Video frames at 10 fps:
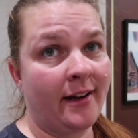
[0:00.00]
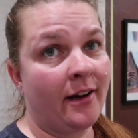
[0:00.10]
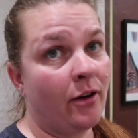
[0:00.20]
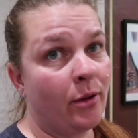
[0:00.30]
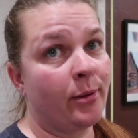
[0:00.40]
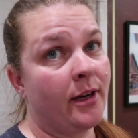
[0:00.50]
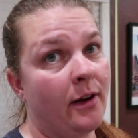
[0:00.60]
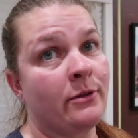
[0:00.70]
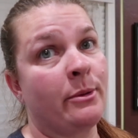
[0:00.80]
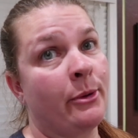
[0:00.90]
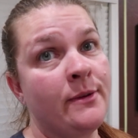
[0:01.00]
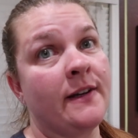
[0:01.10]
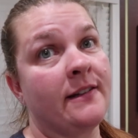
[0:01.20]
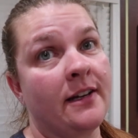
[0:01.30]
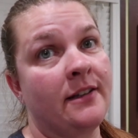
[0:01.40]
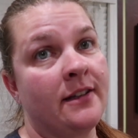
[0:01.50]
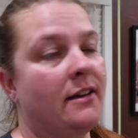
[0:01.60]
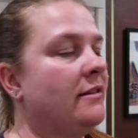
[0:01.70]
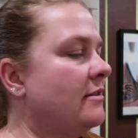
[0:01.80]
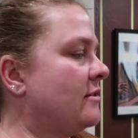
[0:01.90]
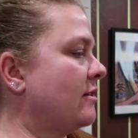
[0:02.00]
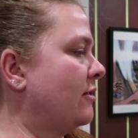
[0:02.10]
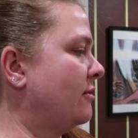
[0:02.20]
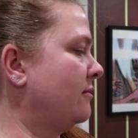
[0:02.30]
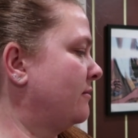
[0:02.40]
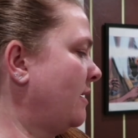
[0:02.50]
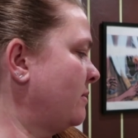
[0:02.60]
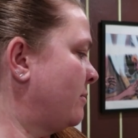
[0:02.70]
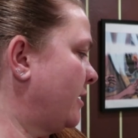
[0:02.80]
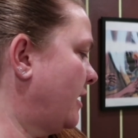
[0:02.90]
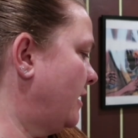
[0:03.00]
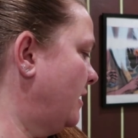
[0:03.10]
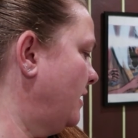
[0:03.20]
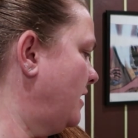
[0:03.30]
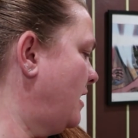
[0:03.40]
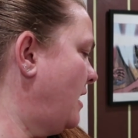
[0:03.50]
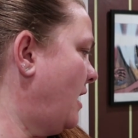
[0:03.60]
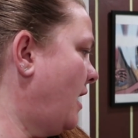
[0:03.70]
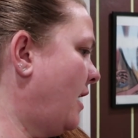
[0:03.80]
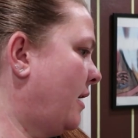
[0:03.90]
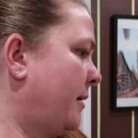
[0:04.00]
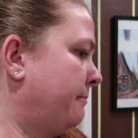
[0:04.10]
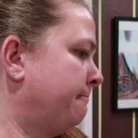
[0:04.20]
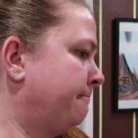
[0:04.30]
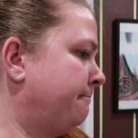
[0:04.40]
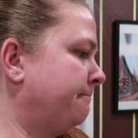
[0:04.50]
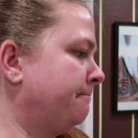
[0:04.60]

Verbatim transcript: I got all the pleating I was supposed to get done done. So that was pretty good. Um,